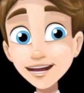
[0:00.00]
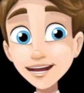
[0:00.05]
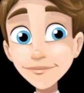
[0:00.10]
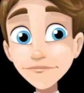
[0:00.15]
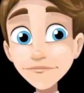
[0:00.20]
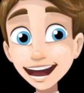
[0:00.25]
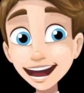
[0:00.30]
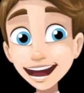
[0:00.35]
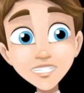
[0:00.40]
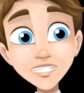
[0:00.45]

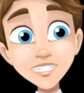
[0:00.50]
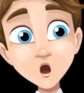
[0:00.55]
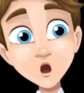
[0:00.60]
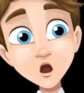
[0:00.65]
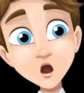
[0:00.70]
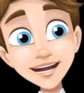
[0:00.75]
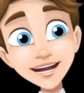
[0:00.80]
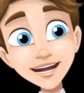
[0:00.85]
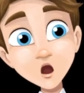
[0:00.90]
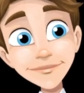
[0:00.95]
this box
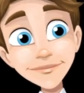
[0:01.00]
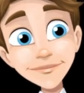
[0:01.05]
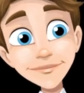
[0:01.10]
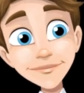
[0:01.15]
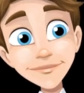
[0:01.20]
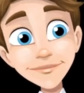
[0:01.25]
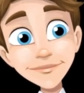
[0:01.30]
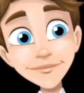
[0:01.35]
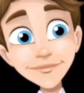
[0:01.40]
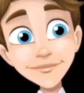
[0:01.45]
over here?
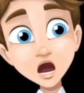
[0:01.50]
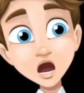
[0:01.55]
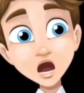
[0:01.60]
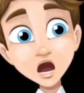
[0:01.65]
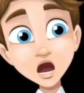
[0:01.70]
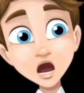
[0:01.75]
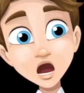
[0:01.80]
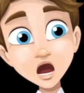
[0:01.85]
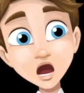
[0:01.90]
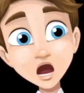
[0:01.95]

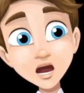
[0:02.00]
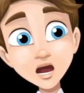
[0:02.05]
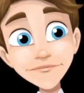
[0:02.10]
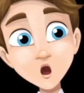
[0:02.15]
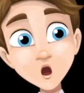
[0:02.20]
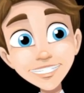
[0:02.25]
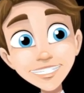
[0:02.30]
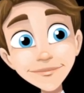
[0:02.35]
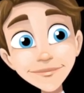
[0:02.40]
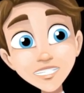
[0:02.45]
I
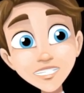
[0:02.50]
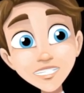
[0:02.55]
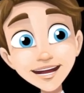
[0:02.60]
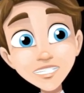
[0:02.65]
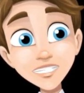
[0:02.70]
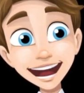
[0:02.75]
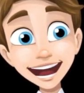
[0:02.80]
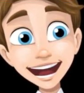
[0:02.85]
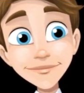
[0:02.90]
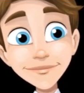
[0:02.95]
wonder what's
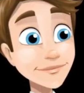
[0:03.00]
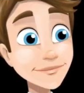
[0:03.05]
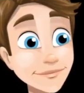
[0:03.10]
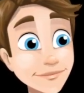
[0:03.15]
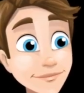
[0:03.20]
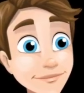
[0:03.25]
inside.